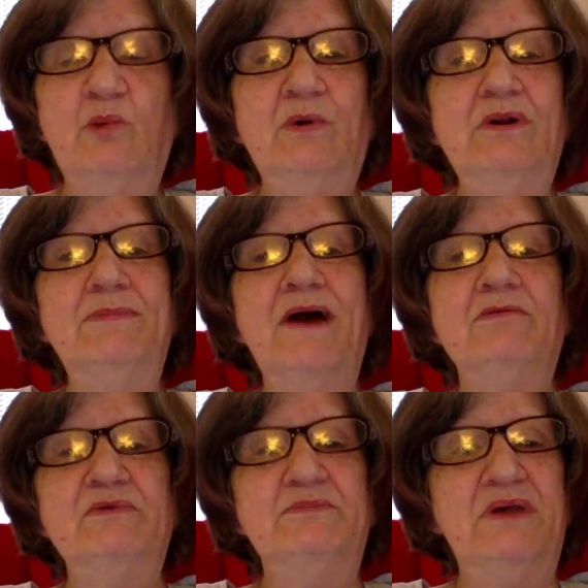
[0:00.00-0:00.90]
What
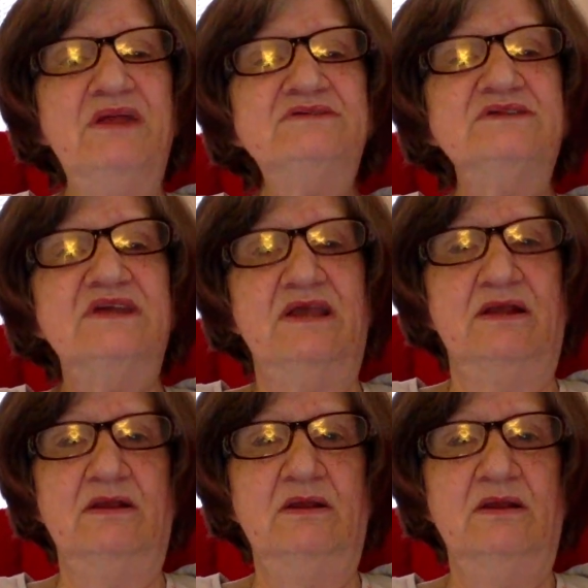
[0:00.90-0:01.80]
about repenting?
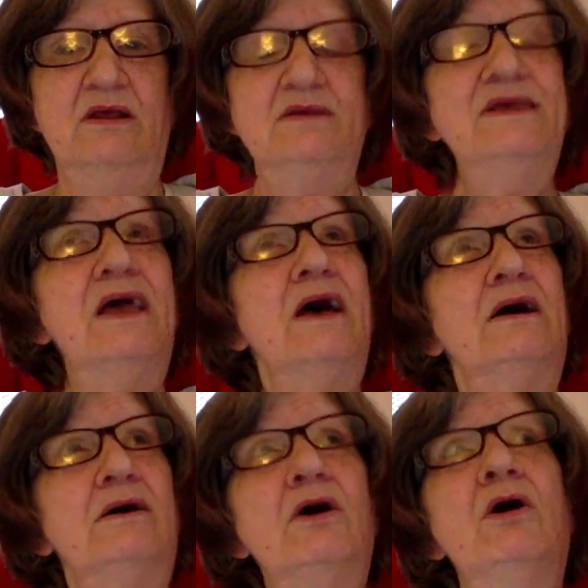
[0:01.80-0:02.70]

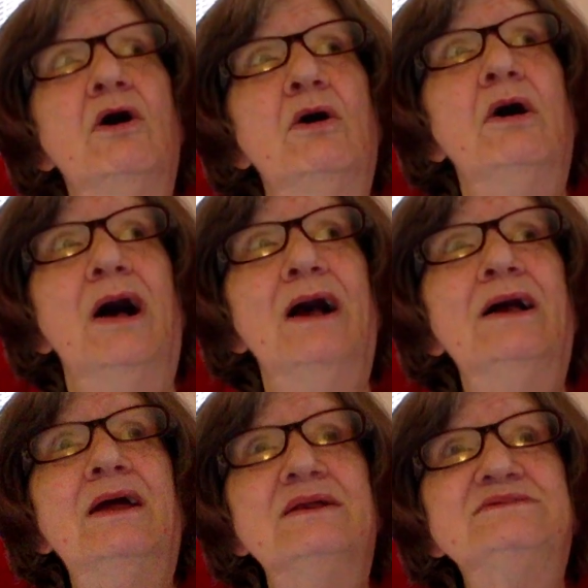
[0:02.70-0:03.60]
Yeah, I got to